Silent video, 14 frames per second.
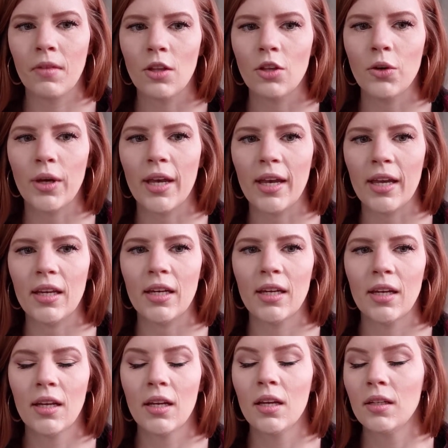you can
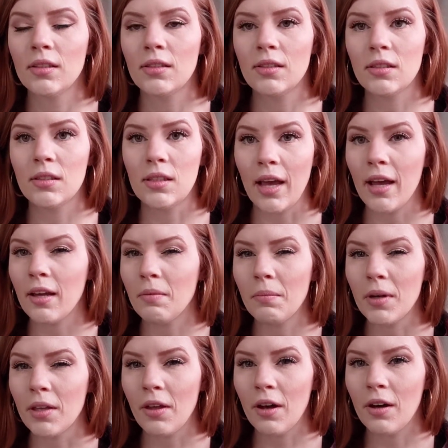send
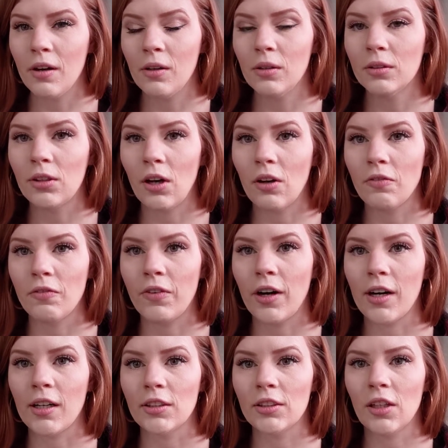me those on
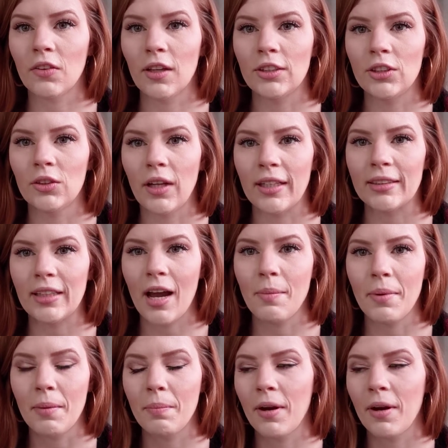Verge unless you like type it.